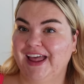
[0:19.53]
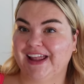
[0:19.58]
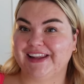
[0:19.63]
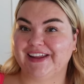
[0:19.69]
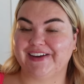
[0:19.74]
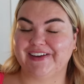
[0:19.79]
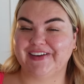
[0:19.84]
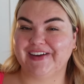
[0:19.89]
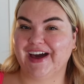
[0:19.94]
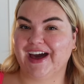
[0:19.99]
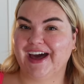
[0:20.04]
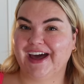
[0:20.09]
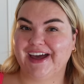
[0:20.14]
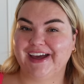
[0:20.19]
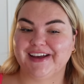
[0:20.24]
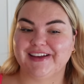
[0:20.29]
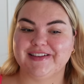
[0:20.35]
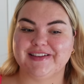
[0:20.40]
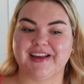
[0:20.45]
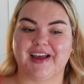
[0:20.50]
Hello you
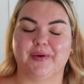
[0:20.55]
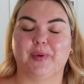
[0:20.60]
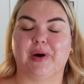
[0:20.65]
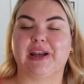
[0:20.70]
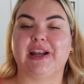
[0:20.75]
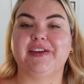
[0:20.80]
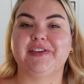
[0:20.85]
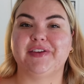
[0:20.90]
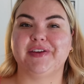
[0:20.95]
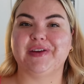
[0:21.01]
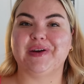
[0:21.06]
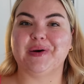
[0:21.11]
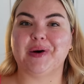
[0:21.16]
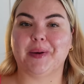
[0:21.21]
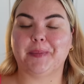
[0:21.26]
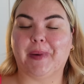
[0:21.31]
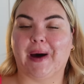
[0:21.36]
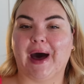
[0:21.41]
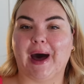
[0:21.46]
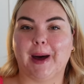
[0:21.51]
guys, I wanted to
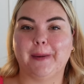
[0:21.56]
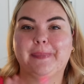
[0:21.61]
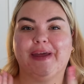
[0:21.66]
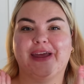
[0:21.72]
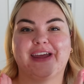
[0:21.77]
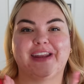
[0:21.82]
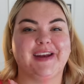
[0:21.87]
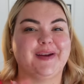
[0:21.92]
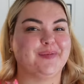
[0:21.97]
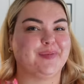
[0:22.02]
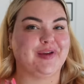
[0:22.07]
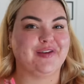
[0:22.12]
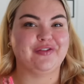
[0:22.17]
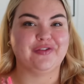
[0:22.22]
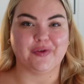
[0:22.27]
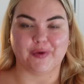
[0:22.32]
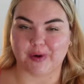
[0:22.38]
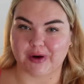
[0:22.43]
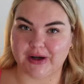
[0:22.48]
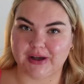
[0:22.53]
pop in
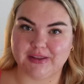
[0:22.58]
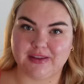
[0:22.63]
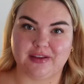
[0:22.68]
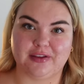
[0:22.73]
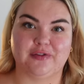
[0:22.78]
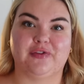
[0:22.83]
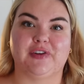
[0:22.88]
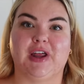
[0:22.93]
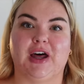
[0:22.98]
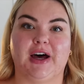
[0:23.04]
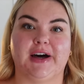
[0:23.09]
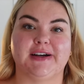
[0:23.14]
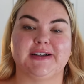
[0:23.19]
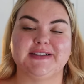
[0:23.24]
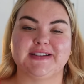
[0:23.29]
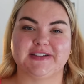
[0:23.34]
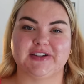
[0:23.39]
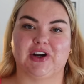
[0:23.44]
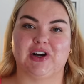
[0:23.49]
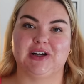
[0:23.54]
before this vlog
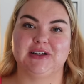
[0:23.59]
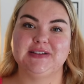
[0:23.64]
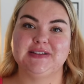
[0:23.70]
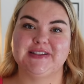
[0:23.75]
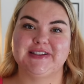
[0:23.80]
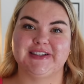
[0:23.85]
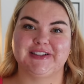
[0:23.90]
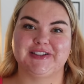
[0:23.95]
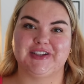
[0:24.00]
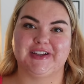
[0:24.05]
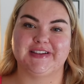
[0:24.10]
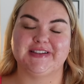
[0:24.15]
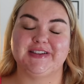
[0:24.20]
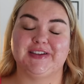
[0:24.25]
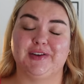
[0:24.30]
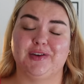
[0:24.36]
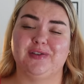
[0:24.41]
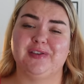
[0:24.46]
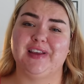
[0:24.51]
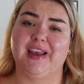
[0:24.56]
starts just
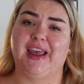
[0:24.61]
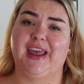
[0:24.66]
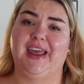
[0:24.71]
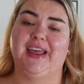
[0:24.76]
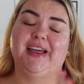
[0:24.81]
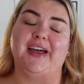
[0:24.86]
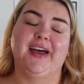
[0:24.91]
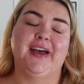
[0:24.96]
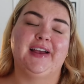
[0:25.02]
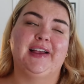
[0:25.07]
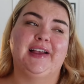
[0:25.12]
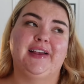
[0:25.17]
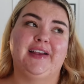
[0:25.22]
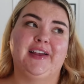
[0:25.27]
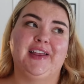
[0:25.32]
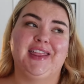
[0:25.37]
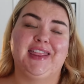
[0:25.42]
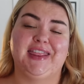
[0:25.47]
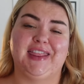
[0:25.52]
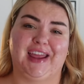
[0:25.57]
to say
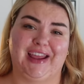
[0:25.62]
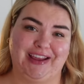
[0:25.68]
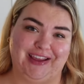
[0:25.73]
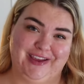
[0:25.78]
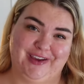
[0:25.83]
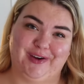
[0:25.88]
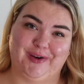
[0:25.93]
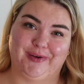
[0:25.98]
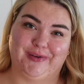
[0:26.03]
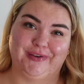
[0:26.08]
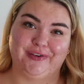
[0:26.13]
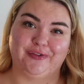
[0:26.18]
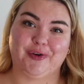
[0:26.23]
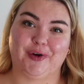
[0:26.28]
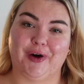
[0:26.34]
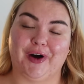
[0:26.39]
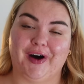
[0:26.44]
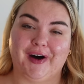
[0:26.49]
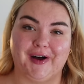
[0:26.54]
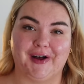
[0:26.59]
thank you
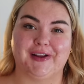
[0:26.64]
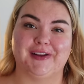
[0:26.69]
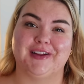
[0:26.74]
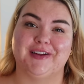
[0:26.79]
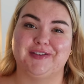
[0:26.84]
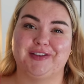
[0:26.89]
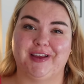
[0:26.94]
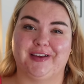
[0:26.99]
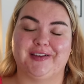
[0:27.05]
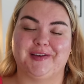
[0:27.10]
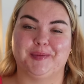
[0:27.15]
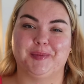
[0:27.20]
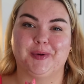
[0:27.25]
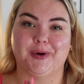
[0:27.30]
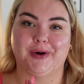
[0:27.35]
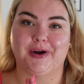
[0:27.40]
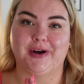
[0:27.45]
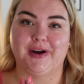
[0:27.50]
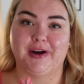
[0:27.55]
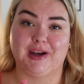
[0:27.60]
for all of the
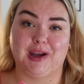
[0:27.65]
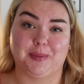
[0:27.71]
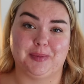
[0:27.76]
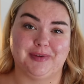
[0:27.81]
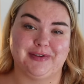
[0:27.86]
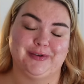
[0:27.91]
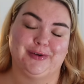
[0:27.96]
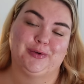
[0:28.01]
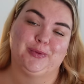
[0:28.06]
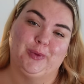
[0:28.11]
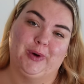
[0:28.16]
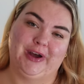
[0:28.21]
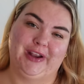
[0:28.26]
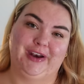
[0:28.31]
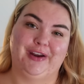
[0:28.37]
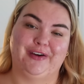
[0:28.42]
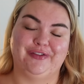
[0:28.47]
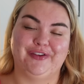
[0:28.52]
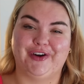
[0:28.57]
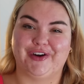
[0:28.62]
support on episode
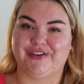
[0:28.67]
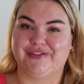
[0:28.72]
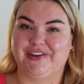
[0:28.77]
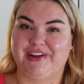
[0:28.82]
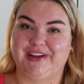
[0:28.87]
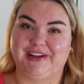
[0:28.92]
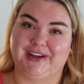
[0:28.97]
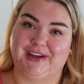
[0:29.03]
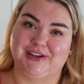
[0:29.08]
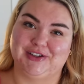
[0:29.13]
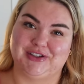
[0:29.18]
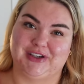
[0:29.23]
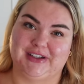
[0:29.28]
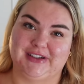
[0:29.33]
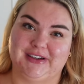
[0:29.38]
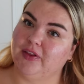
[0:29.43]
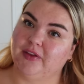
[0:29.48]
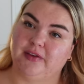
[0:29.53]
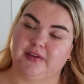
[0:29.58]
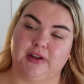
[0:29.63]
one of Curvy
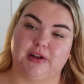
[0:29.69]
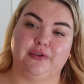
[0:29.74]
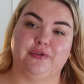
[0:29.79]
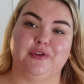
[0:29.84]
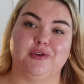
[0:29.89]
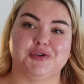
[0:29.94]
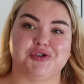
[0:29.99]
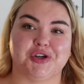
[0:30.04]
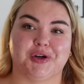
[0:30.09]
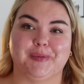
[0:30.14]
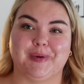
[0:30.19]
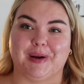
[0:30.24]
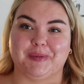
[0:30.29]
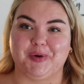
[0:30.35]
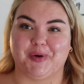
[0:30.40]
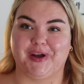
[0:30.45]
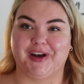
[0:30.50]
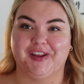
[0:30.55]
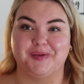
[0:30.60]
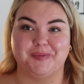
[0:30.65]
Connection. This is in the future, but I'm
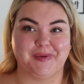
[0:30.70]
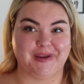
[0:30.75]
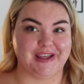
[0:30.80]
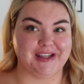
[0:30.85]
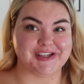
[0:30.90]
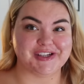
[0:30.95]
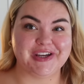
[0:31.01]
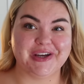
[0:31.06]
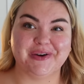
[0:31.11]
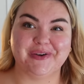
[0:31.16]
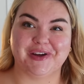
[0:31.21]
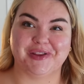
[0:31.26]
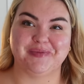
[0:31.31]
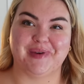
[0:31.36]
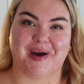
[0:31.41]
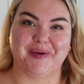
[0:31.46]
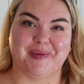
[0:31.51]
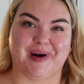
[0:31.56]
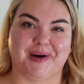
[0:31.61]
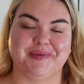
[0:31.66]
going to the beach with
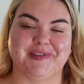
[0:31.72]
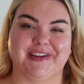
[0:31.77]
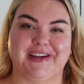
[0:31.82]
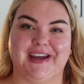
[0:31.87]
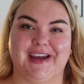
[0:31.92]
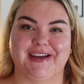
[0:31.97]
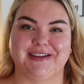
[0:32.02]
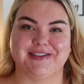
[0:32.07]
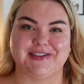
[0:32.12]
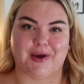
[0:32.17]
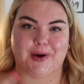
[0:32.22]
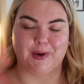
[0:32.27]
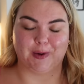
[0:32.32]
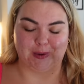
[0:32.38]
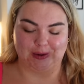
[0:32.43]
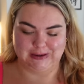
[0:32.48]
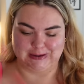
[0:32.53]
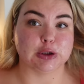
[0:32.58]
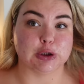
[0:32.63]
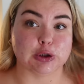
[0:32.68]
my mom today, so
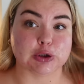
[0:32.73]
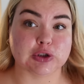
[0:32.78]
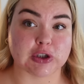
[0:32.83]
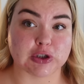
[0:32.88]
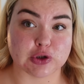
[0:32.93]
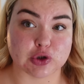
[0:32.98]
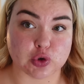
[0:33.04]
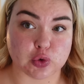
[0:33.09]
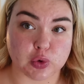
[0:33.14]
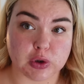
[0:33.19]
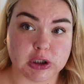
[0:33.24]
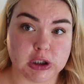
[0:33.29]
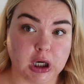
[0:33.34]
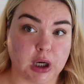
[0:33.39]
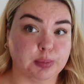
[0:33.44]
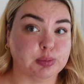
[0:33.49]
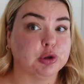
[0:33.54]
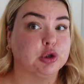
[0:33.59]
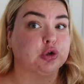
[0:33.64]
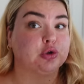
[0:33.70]
a little sunscreened
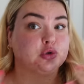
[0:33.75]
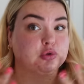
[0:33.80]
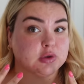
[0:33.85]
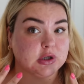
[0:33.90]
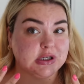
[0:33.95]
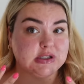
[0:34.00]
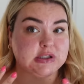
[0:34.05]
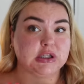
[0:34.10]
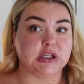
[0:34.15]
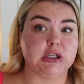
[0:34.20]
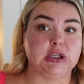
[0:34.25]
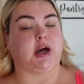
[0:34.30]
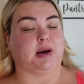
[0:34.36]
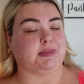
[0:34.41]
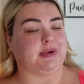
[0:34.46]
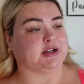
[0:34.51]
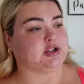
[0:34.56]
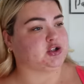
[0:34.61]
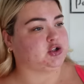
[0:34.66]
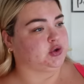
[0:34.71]
up, a little greasy. Got
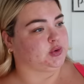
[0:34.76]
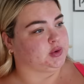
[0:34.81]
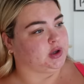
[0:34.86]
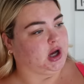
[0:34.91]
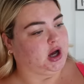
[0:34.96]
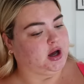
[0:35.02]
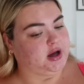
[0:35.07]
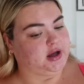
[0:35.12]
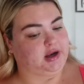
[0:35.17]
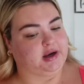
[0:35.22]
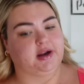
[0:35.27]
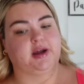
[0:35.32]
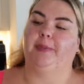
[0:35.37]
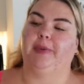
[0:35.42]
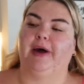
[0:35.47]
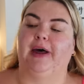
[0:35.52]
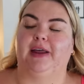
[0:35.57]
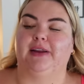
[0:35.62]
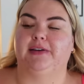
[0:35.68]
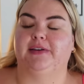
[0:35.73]
my suit on,
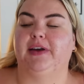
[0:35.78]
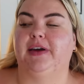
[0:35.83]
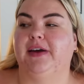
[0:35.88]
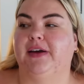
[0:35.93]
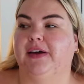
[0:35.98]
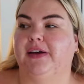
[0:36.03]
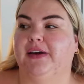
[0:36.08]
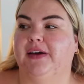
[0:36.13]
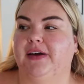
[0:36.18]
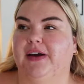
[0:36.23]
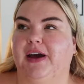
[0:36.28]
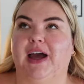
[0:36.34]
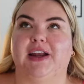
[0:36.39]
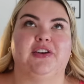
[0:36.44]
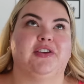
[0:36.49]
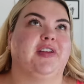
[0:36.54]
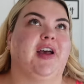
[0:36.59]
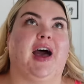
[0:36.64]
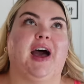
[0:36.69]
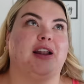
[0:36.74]
but I
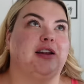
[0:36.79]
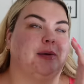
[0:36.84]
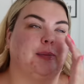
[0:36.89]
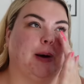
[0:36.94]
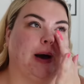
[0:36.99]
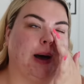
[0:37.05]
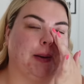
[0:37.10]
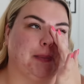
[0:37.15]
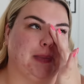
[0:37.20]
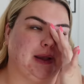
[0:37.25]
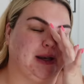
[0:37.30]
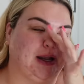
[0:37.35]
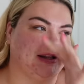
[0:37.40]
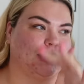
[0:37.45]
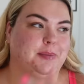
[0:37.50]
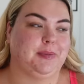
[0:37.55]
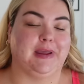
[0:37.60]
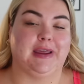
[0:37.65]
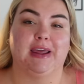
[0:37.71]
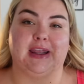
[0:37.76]
just had to pop in at
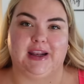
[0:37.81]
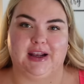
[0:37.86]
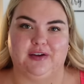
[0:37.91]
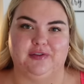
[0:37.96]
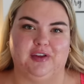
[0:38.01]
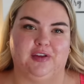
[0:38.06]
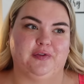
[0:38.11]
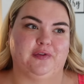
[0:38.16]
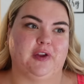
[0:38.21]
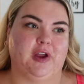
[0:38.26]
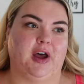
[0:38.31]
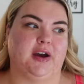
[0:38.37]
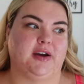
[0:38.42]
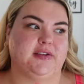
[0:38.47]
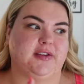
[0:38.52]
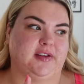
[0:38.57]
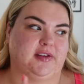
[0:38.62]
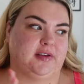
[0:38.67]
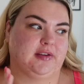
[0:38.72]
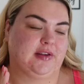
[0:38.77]
the beginning of this
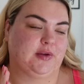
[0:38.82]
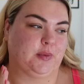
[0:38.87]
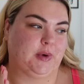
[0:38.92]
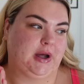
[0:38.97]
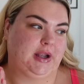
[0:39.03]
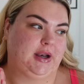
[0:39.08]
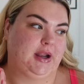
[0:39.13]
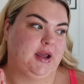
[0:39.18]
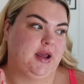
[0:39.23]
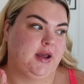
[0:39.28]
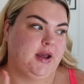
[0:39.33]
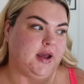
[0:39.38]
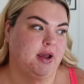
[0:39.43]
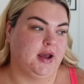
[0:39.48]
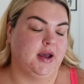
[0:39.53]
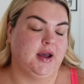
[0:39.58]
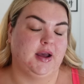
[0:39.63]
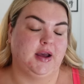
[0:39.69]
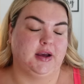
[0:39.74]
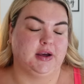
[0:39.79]
vlog this is the one
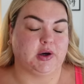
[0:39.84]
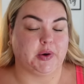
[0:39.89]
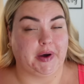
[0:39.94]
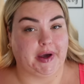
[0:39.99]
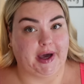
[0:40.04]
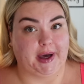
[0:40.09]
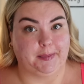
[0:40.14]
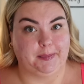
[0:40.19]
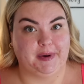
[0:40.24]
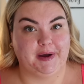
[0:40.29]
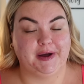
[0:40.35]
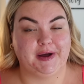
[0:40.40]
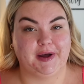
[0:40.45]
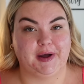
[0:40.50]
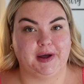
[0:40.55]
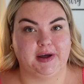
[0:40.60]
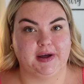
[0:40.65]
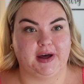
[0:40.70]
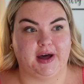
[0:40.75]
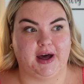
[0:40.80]
going up
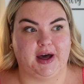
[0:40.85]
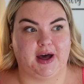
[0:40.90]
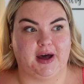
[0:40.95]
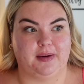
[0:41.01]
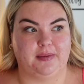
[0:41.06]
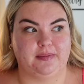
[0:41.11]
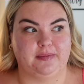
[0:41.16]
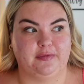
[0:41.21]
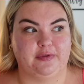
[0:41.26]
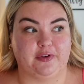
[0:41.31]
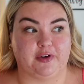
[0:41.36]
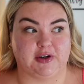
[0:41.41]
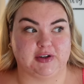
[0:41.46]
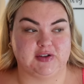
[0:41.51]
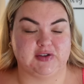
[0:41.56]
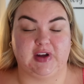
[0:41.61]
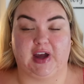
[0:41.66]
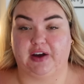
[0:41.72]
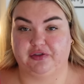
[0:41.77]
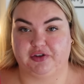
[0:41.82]
um,
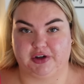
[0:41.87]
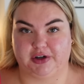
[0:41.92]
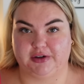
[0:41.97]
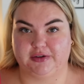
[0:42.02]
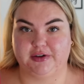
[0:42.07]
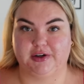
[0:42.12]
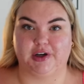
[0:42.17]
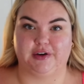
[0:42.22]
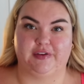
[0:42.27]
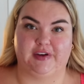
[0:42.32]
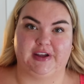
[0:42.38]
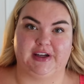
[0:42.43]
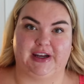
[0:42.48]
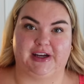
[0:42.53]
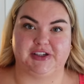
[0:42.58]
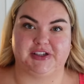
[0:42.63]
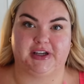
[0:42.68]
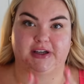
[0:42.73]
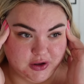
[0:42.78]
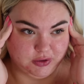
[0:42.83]
first after Curvy Connection.